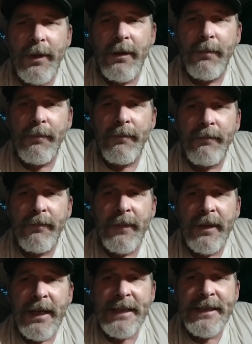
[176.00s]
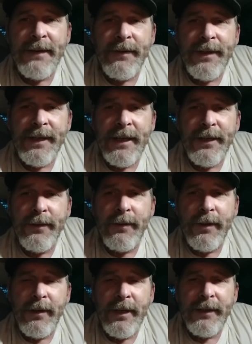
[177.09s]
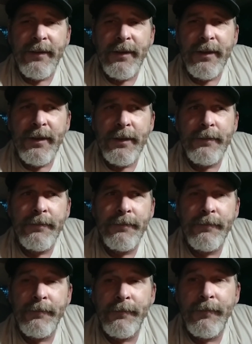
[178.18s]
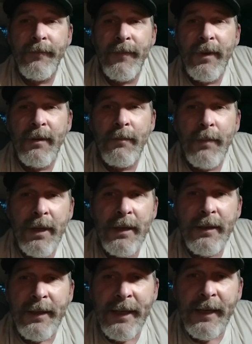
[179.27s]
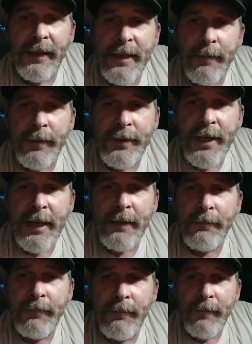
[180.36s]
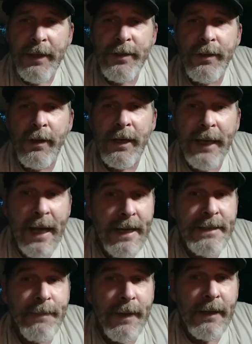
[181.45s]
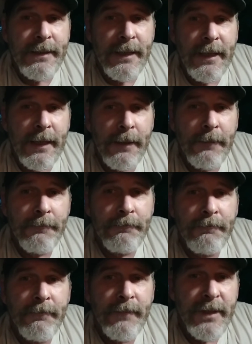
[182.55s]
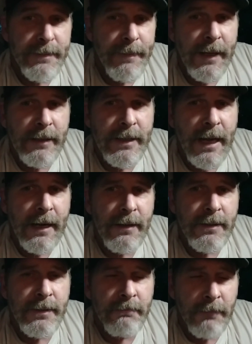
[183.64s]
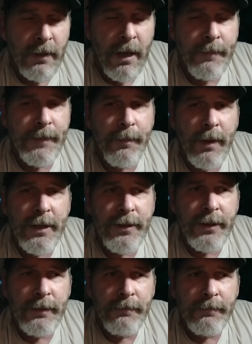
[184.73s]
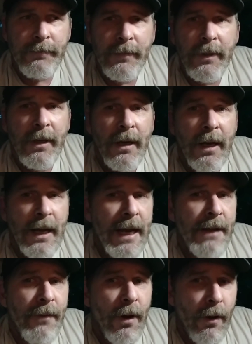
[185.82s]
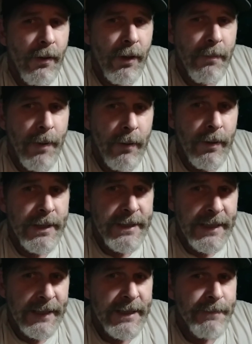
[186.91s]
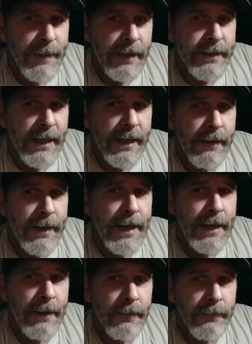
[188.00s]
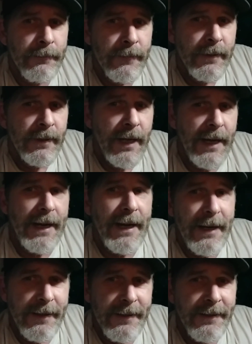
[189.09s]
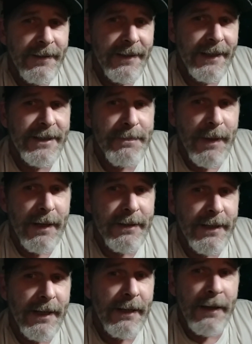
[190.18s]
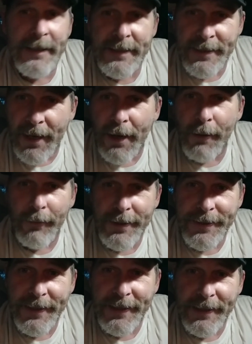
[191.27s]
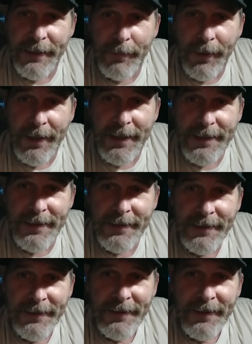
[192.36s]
Well, that's everything I do underneath the hood. But then I double check, make sure I got a spare tire. The spare tire's up to pressure. I have all the components to get the spare tire down, and that the spare tire is not rusted into place.